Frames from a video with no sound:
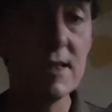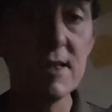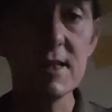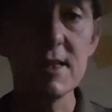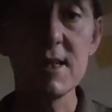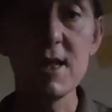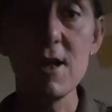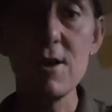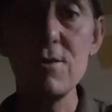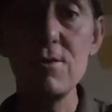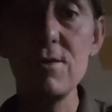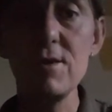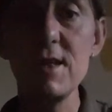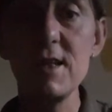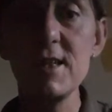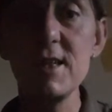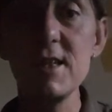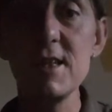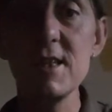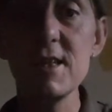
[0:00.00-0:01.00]
So
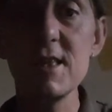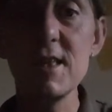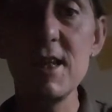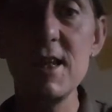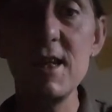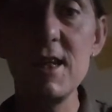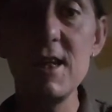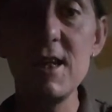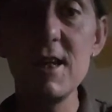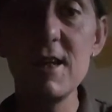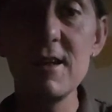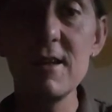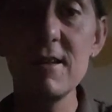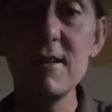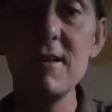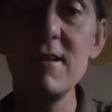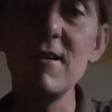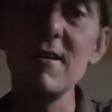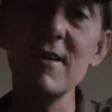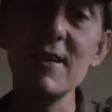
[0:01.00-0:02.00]
this is the,
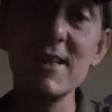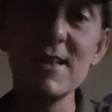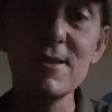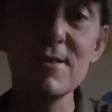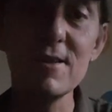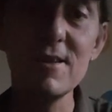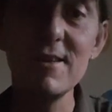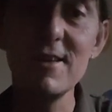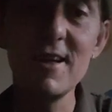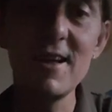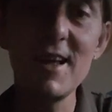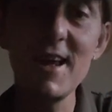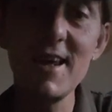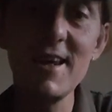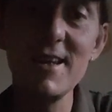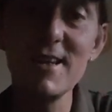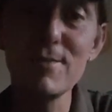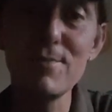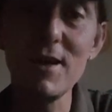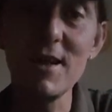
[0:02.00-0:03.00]

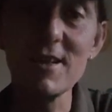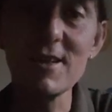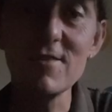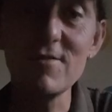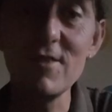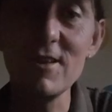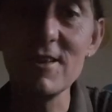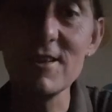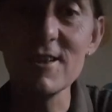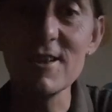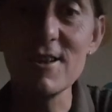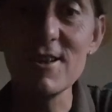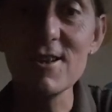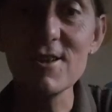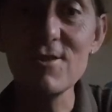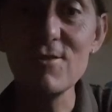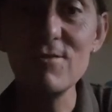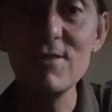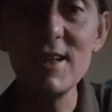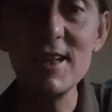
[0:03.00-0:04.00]
it's back to front, so it's
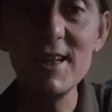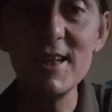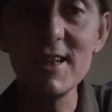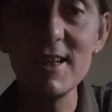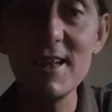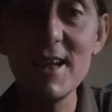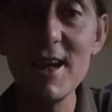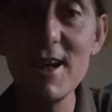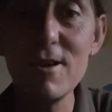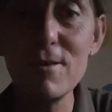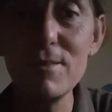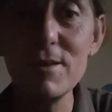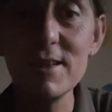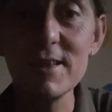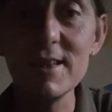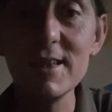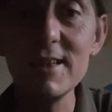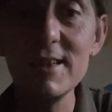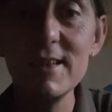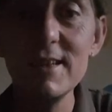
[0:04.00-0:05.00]
not really going to help,
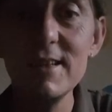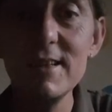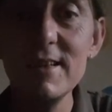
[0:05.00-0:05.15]
is it?